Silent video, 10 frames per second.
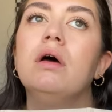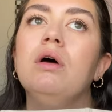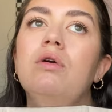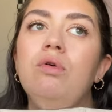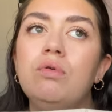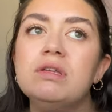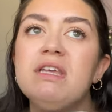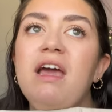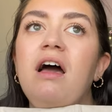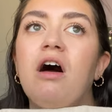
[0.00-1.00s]
a
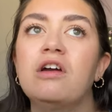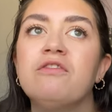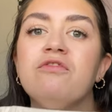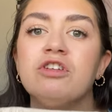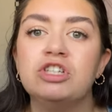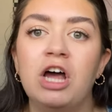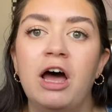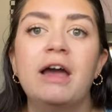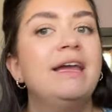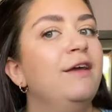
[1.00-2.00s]
corset over a
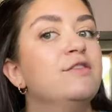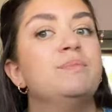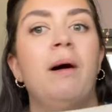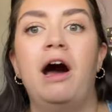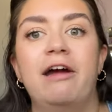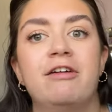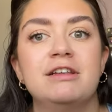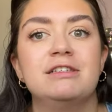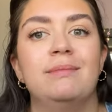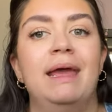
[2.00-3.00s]
shirt gives pirate
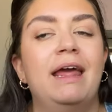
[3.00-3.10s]
to me.